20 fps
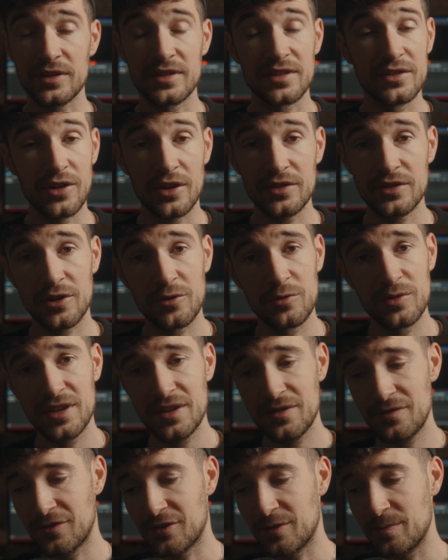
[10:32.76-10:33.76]
is not
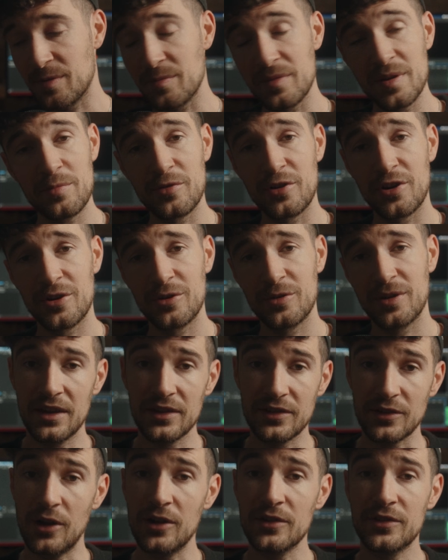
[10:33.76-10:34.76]
only for Premiere Pro, it
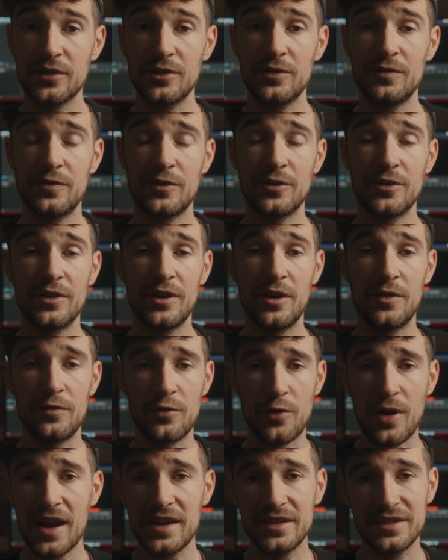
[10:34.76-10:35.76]
is also for a
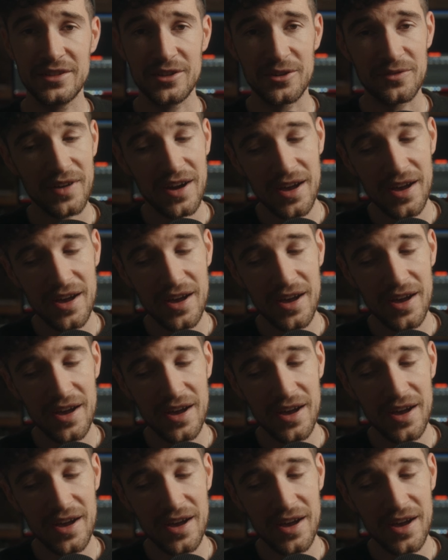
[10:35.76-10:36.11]
variety of